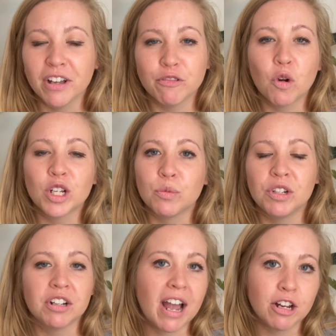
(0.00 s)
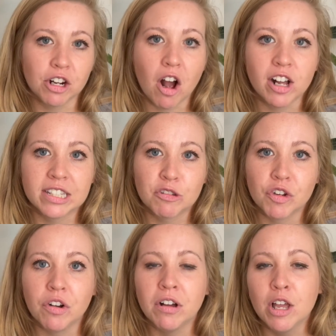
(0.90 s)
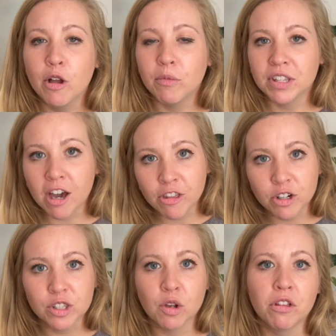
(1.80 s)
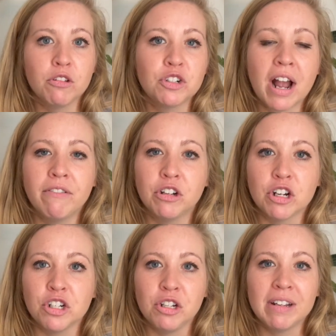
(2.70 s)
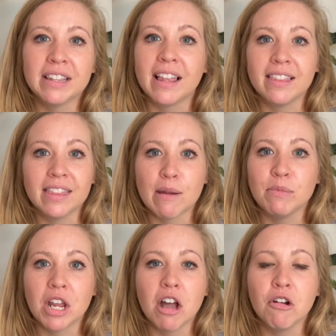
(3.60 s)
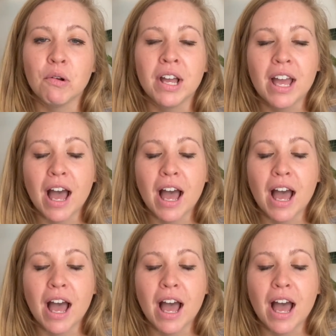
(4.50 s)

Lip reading: Of course, when you're at your hostel with other solo travelers, you can let them know.